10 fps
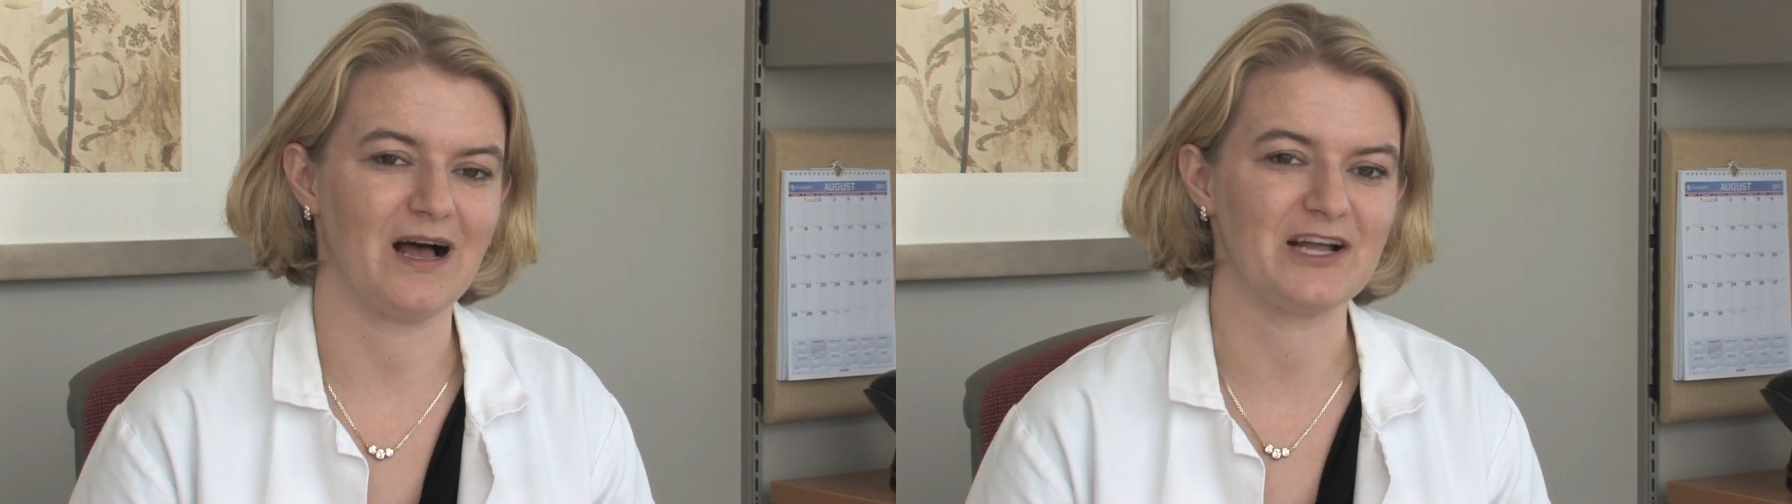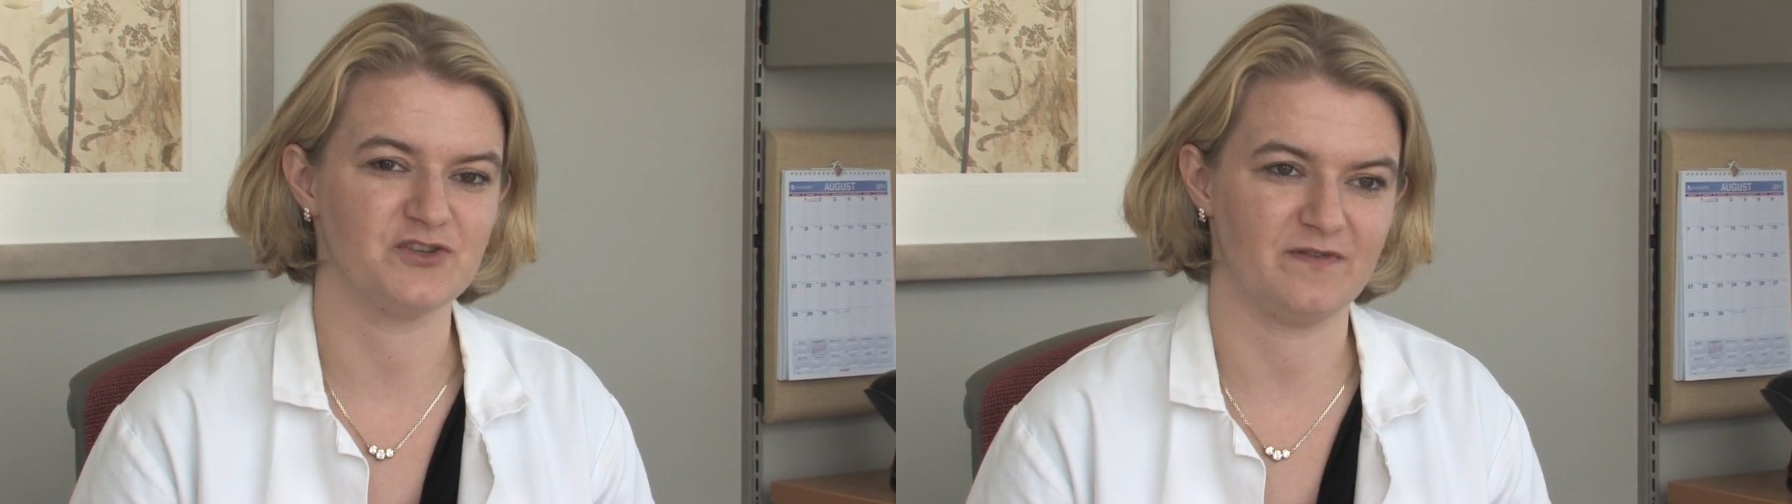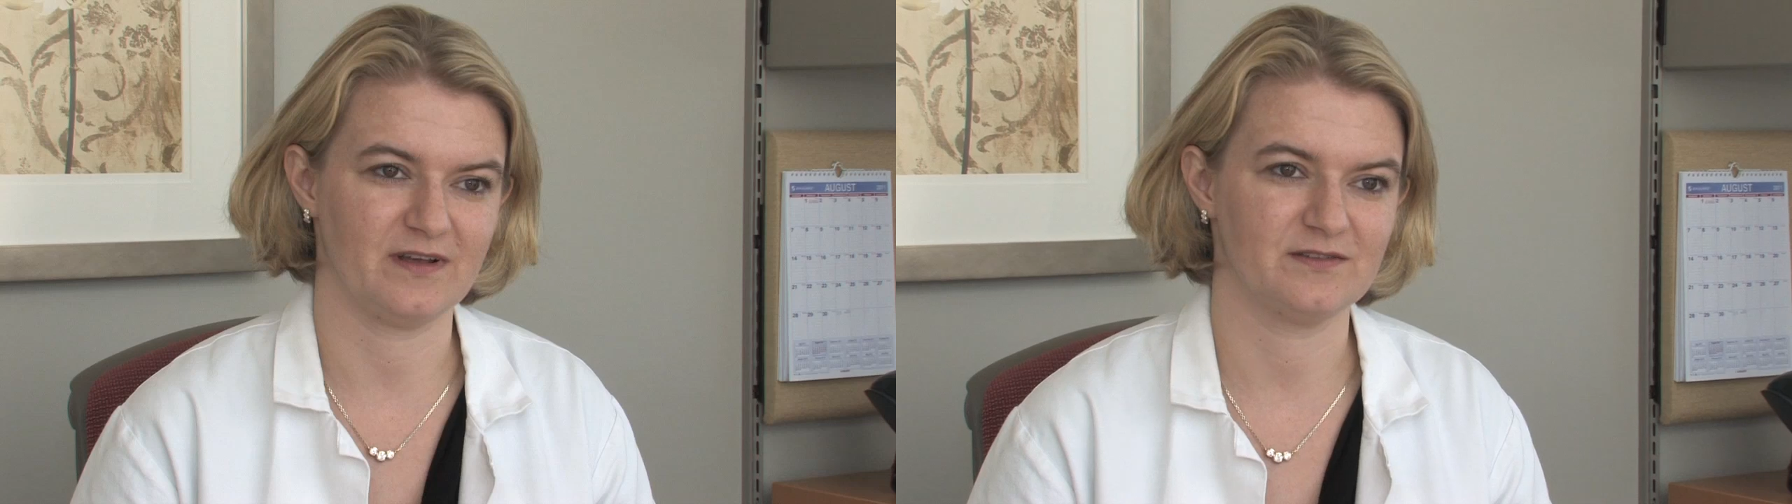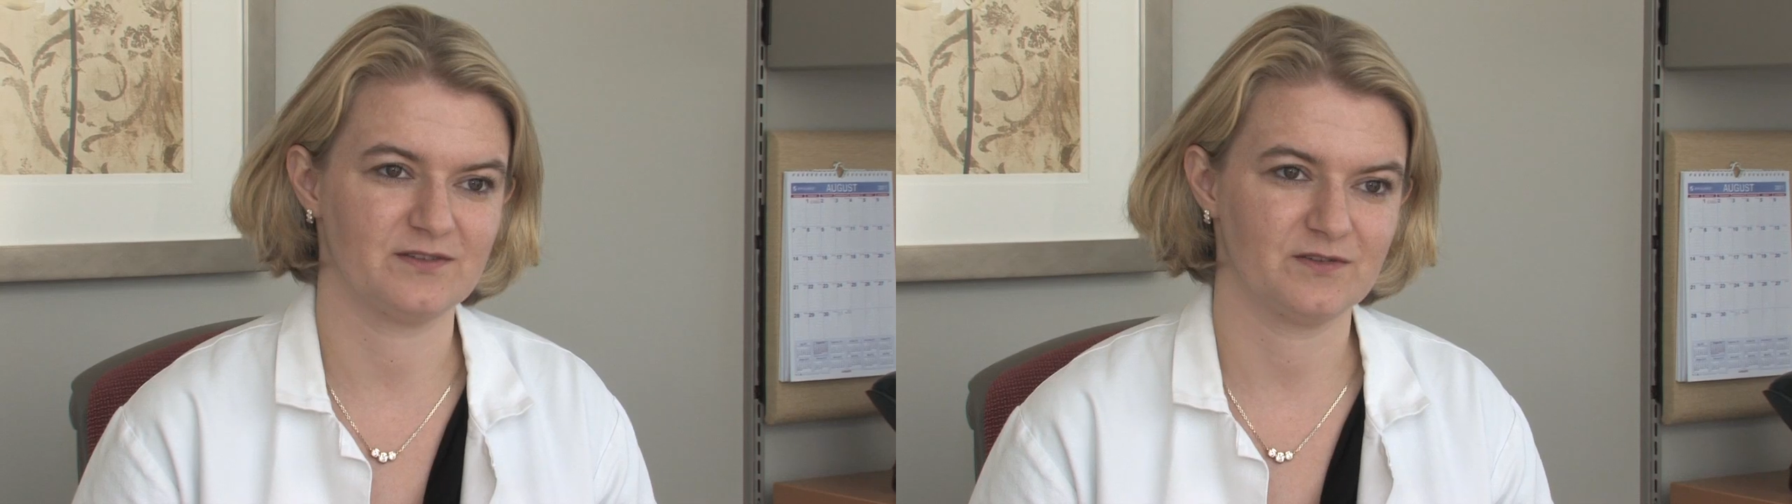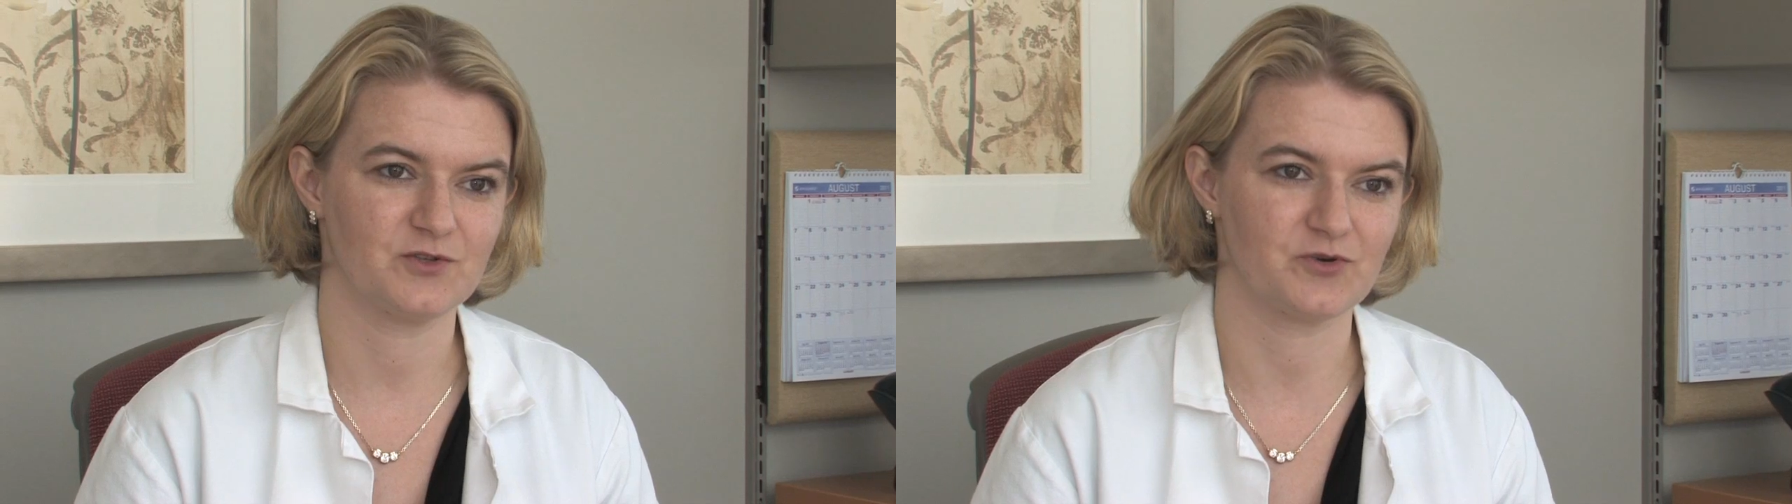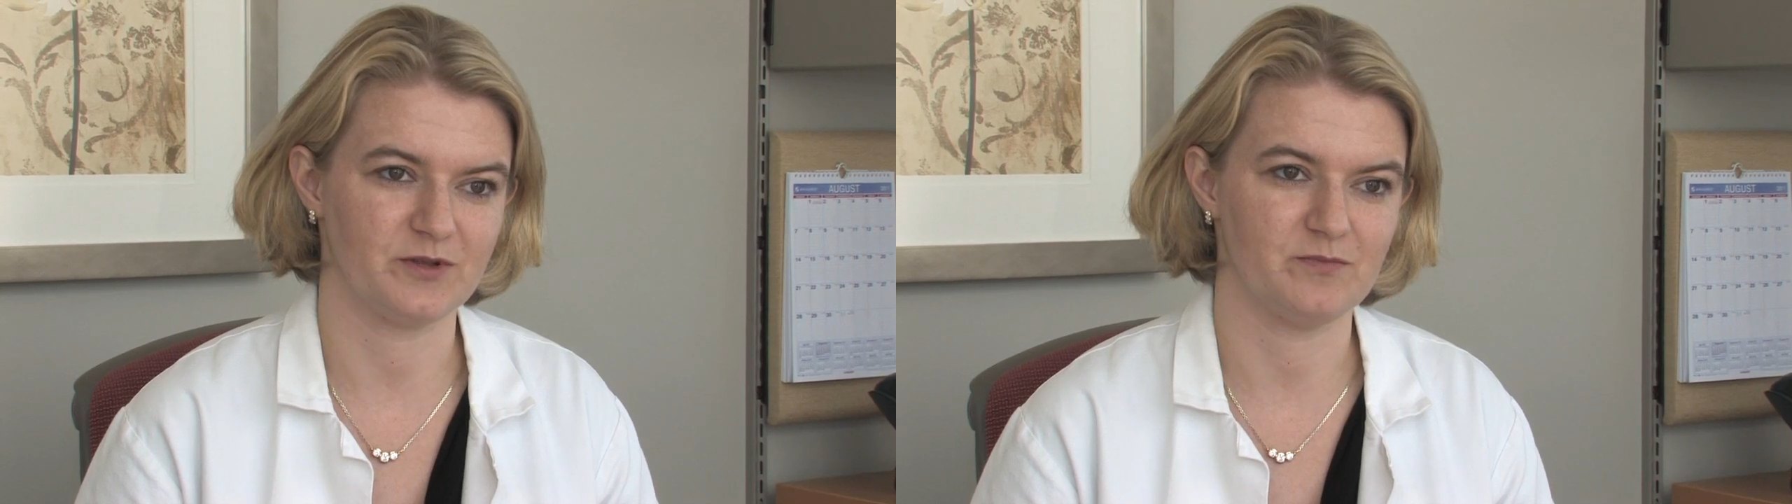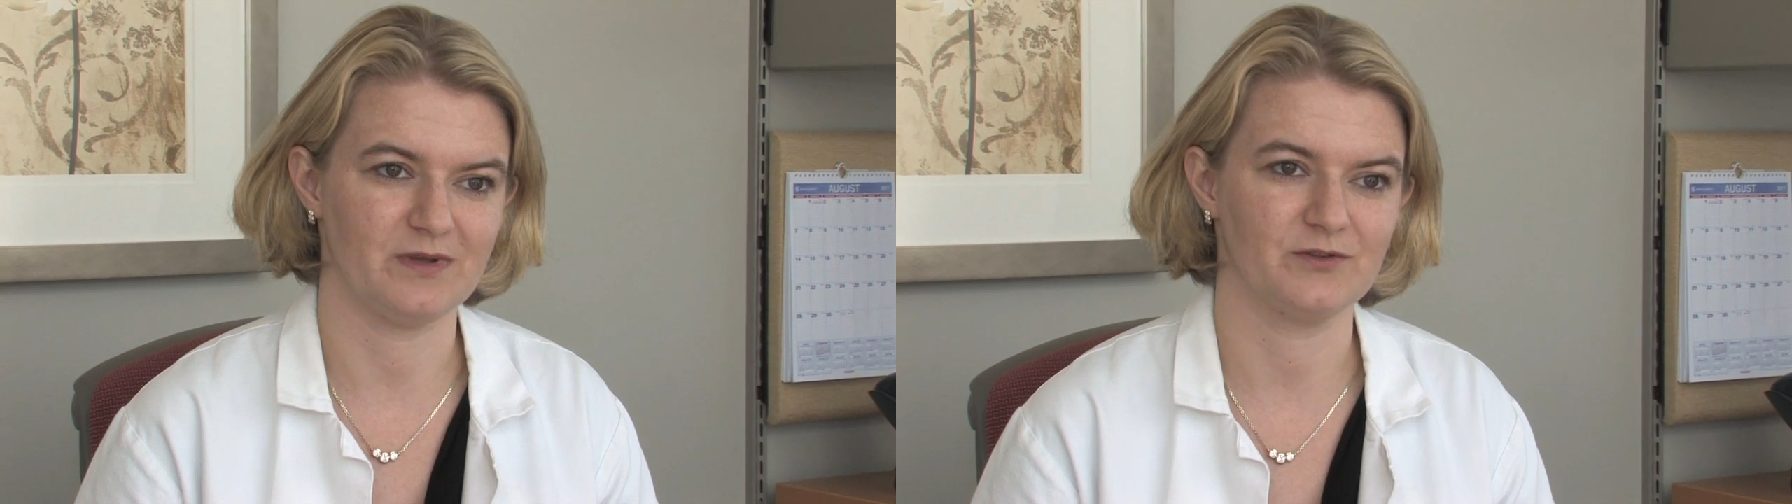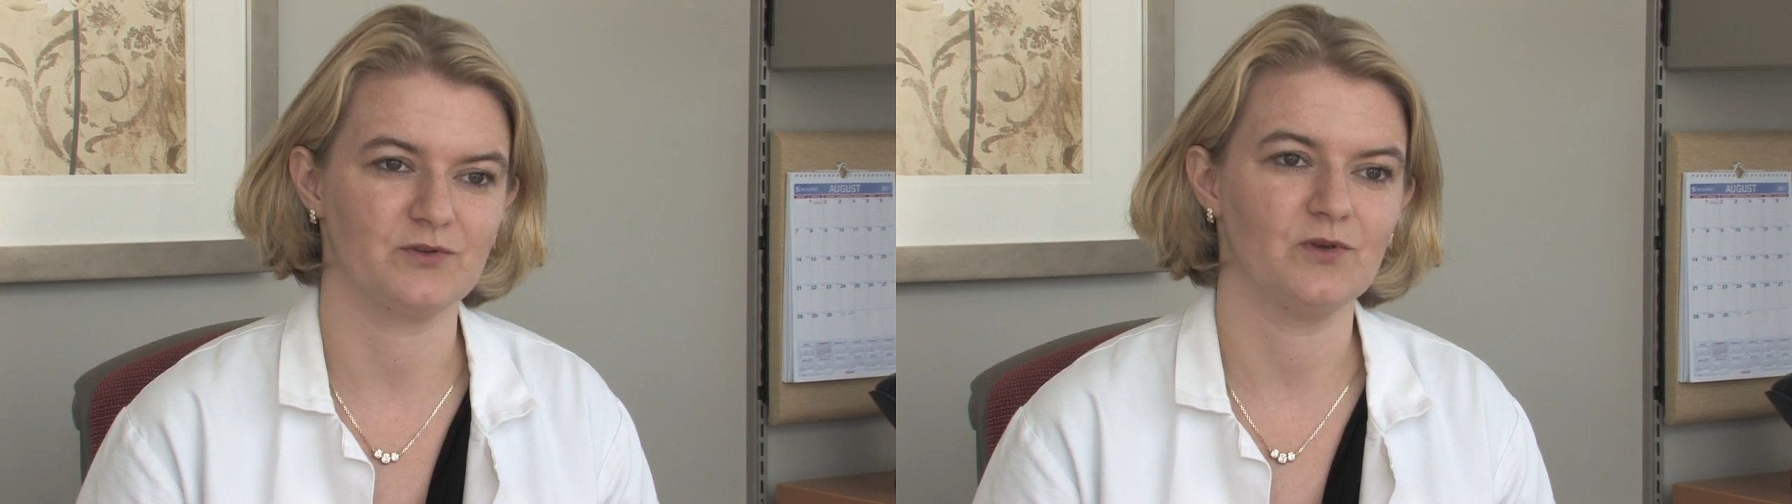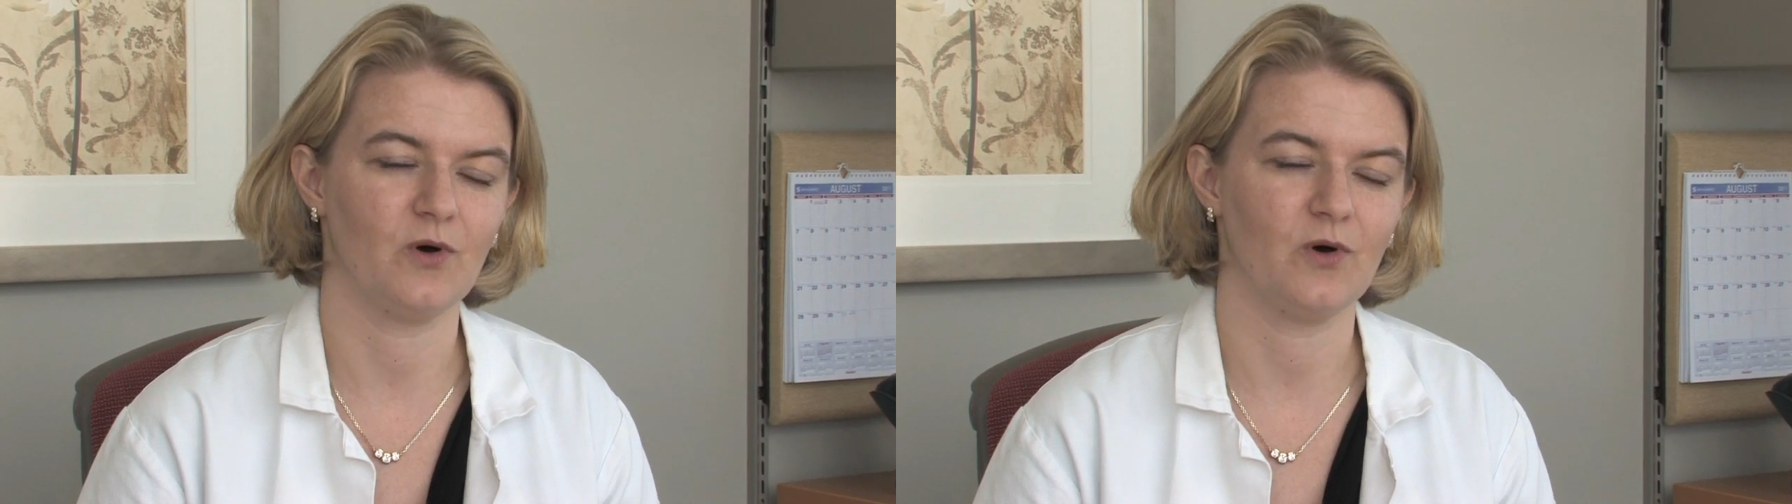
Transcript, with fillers: adjuvant treatment